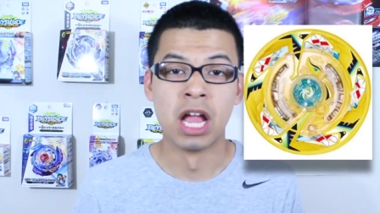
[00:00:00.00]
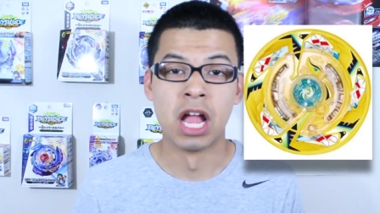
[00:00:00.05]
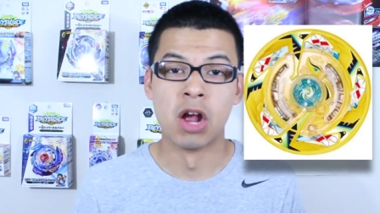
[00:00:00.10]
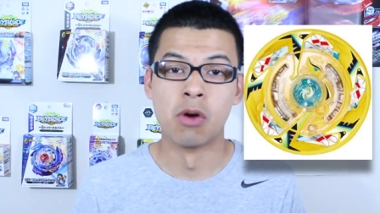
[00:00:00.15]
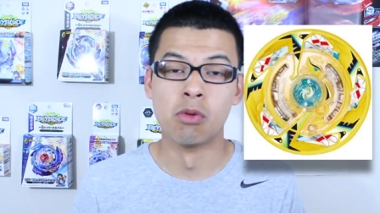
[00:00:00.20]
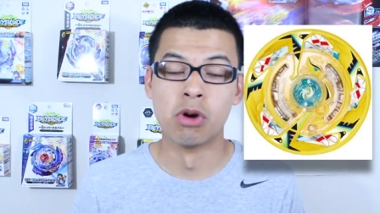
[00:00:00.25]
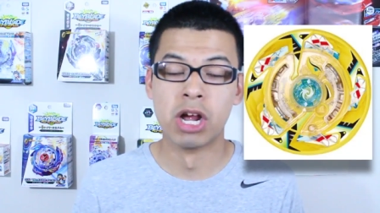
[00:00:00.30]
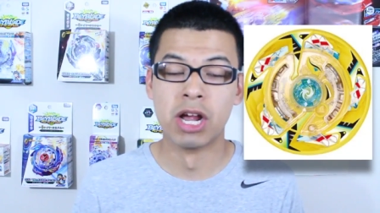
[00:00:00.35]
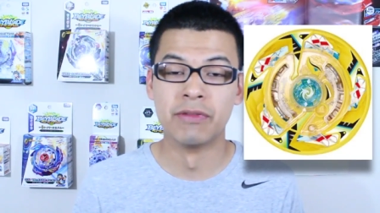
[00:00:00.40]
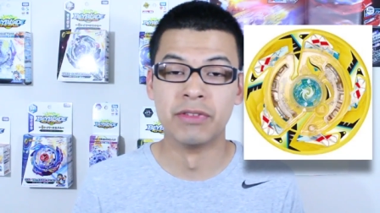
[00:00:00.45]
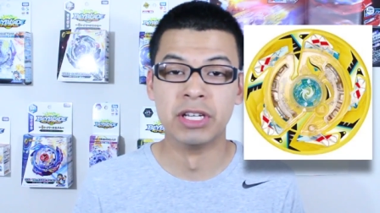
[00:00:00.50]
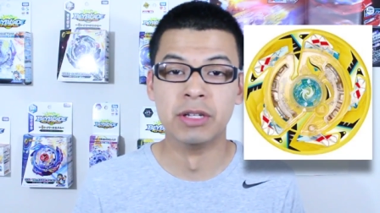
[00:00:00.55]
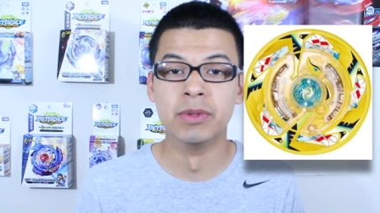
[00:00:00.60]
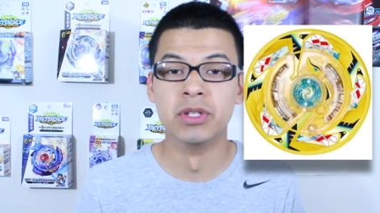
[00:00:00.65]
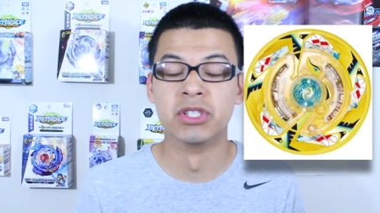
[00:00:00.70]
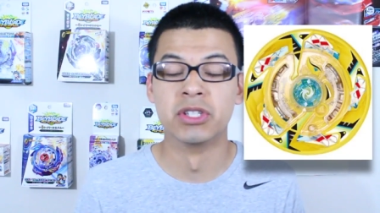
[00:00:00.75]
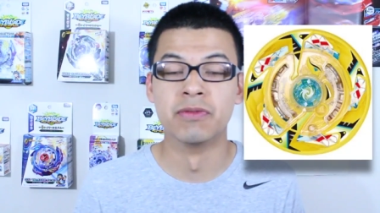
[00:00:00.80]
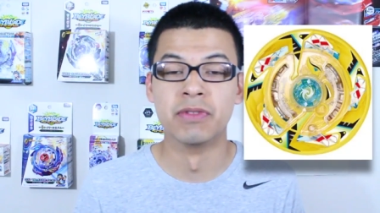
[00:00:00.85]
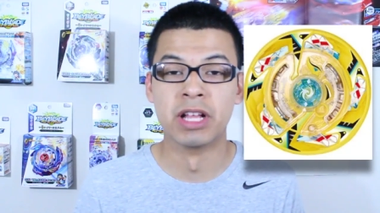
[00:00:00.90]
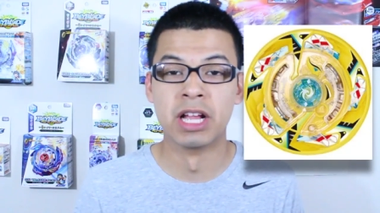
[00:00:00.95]
I will have an
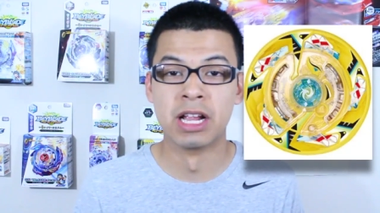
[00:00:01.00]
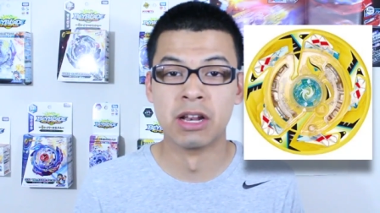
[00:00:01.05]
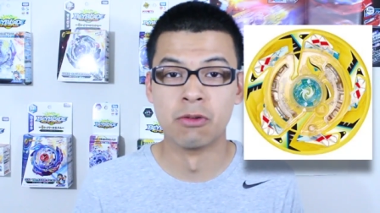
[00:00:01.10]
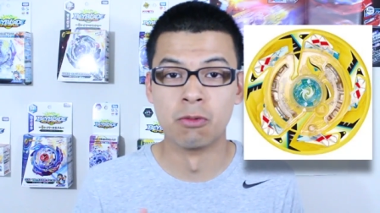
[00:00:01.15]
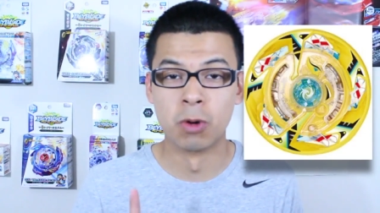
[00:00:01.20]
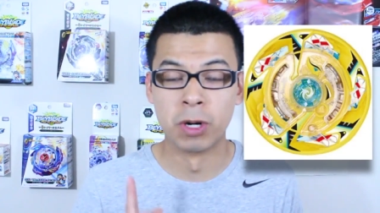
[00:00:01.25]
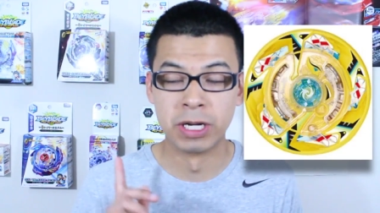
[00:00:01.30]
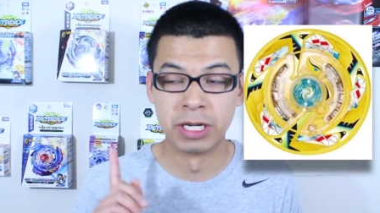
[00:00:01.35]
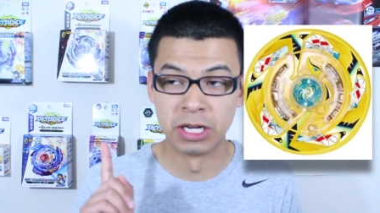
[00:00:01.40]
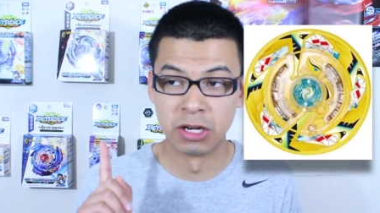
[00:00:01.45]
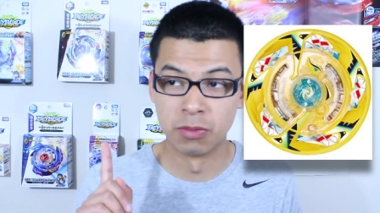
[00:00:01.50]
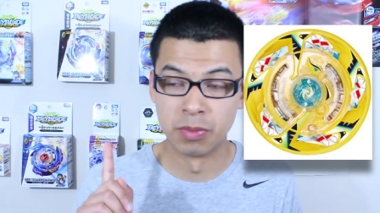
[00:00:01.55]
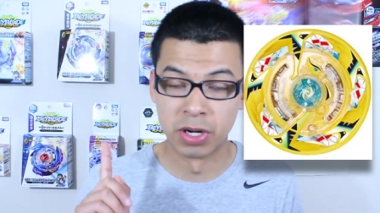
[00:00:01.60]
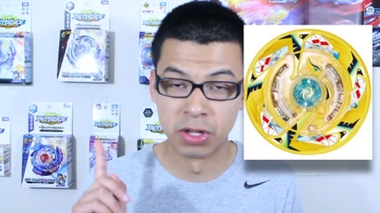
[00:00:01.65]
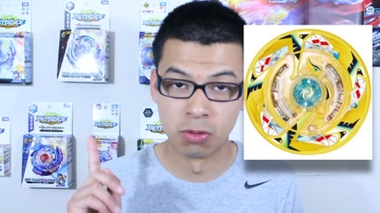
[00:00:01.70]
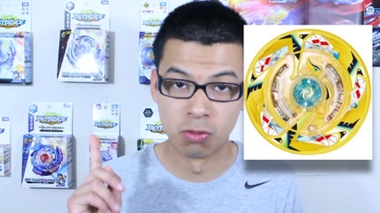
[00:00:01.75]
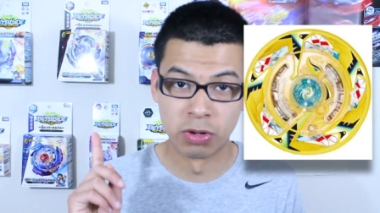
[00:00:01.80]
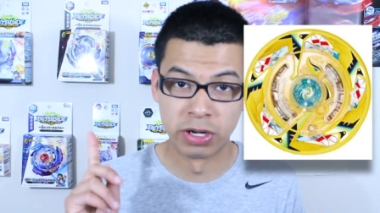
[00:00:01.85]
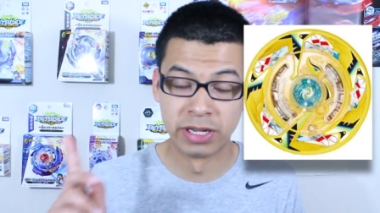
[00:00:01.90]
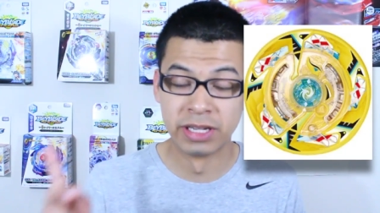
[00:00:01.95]
image of that right now,
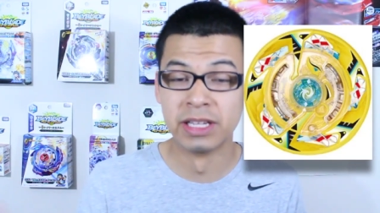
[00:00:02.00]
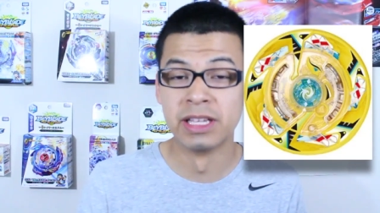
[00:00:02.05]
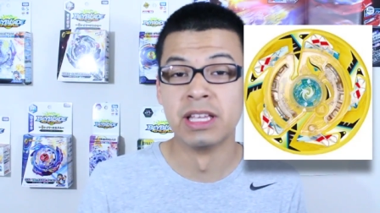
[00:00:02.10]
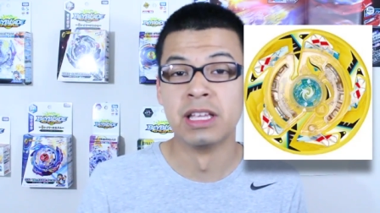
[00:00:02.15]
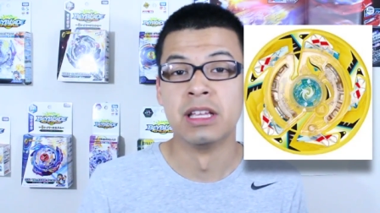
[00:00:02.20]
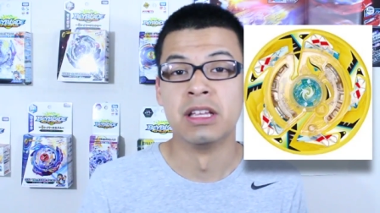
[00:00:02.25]
by the way,